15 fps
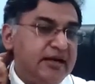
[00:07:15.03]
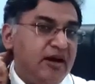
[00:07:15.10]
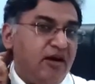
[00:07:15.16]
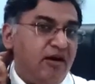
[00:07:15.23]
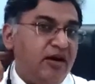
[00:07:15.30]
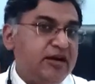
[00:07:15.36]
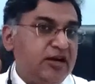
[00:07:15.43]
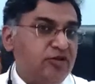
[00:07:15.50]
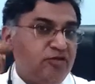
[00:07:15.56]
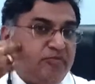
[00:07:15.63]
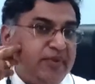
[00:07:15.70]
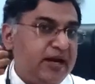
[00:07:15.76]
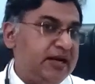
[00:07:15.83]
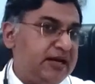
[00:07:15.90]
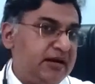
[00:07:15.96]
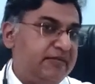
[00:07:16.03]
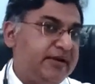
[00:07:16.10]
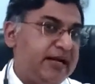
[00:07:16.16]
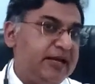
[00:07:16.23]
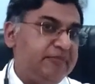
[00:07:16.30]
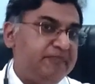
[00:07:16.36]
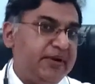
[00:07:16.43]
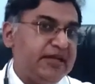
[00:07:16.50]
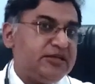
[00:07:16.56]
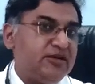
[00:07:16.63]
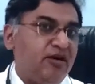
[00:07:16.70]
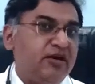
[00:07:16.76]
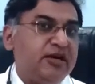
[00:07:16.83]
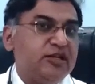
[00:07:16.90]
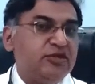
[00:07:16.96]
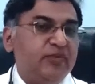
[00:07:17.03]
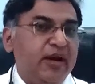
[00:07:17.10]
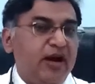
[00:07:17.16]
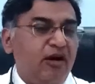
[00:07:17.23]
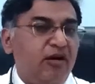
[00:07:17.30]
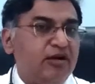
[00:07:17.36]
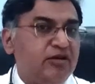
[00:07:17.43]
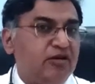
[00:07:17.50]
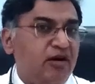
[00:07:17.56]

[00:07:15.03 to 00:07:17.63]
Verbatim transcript: or it could be a nerve getting pinched on its way out,